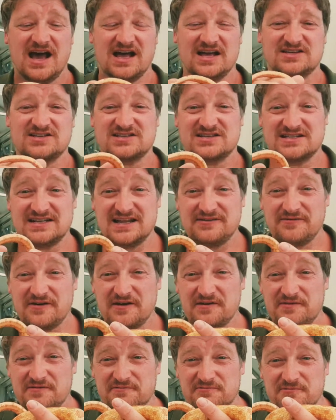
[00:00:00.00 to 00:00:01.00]

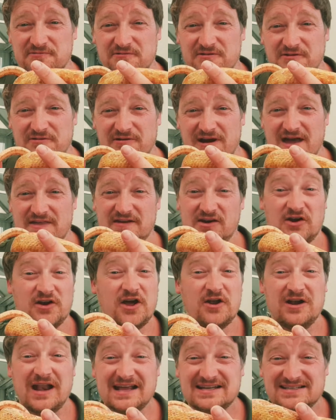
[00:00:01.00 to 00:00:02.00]
slither through the ground. They've got
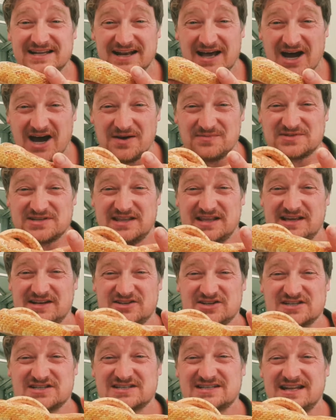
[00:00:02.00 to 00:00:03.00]
no legs and arms, so they can
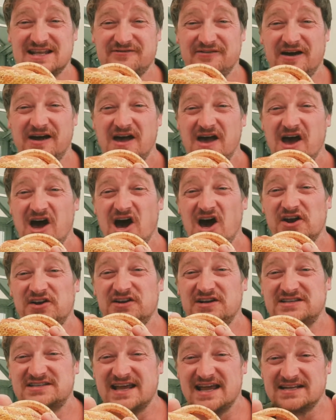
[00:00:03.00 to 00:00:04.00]
just slither
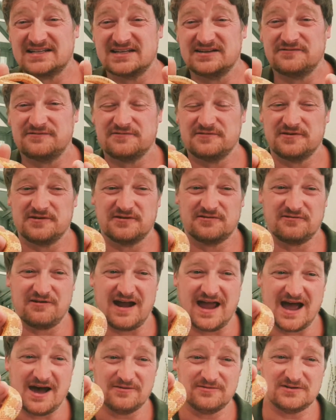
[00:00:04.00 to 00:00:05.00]
undetected through the
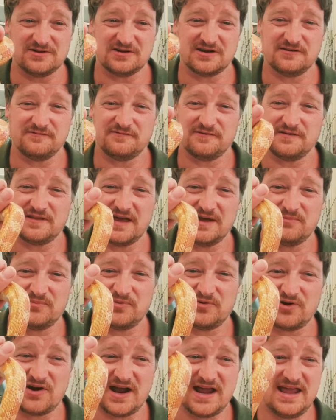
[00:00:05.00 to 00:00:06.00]
ground looking for their
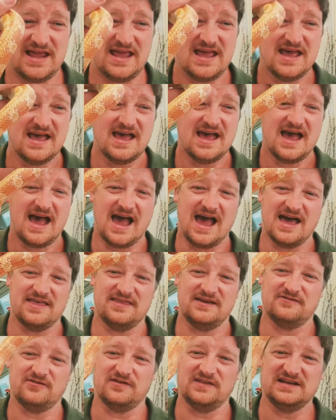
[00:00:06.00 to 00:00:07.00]
prey. And
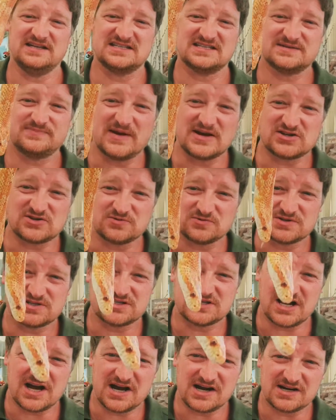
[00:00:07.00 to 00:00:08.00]
they've got these special
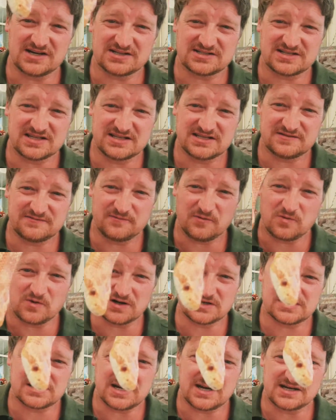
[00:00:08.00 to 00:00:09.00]
tongues, these
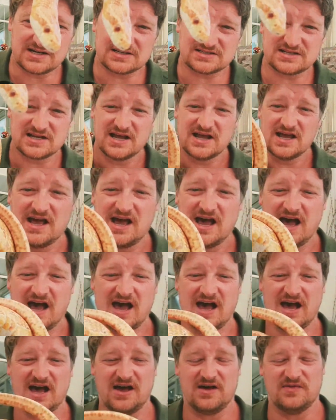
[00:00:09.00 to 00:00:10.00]
forked tongues
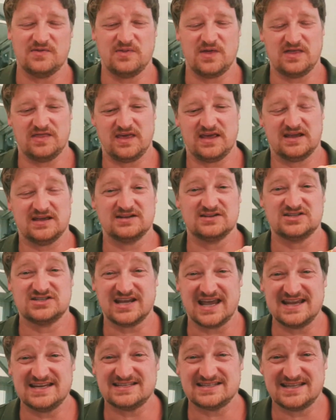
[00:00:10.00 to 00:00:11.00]
that they can
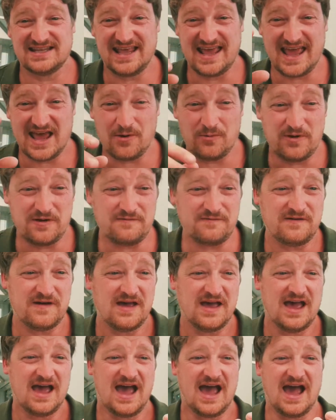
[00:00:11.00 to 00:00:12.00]
taste the air with.
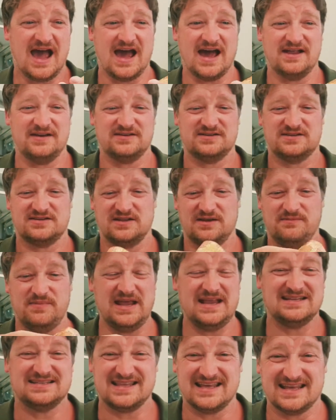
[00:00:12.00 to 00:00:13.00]
And it
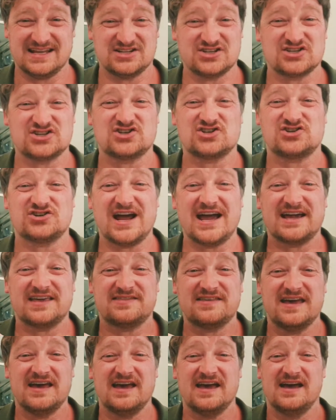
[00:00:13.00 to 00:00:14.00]
means they can just track
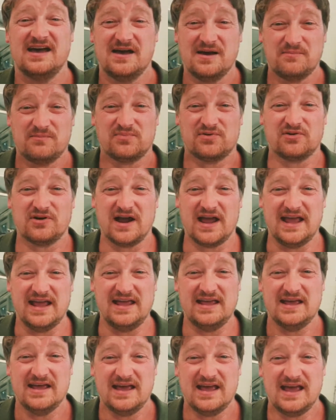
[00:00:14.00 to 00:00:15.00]
their
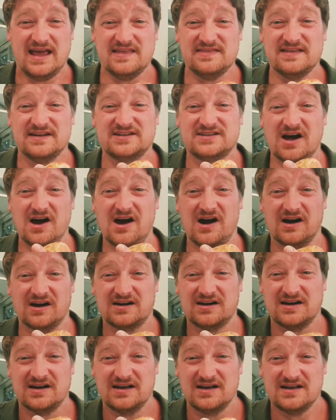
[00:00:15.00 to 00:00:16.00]
prey in the
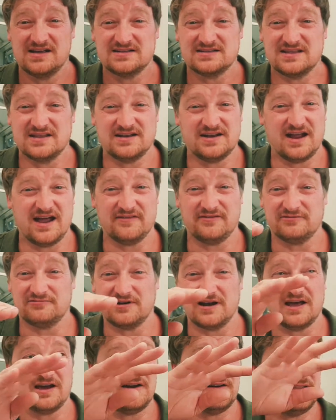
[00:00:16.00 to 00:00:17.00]
dark. So they don't have to
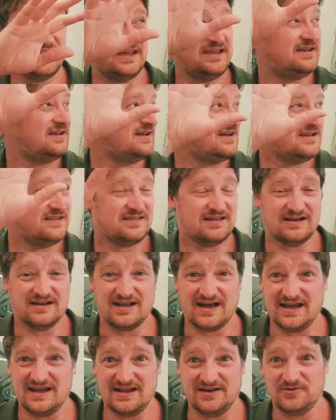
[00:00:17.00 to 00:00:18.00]
rely on the
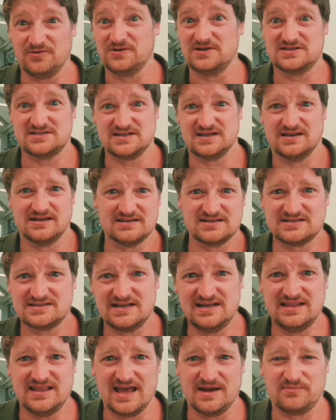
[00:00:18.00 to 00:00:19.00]
light in order to
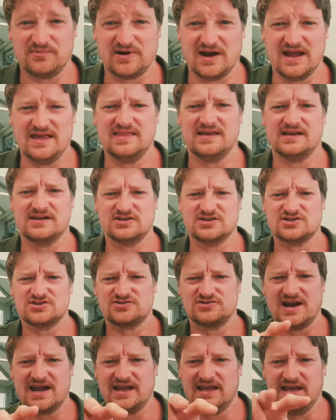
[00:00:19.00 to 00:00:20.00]
see their prey. They could just
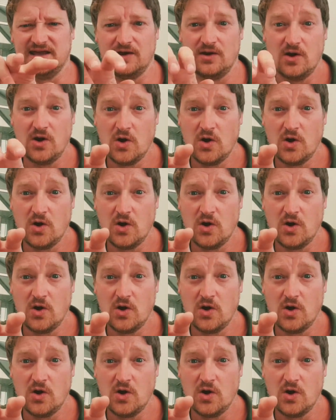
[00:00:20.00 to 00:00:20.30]
track it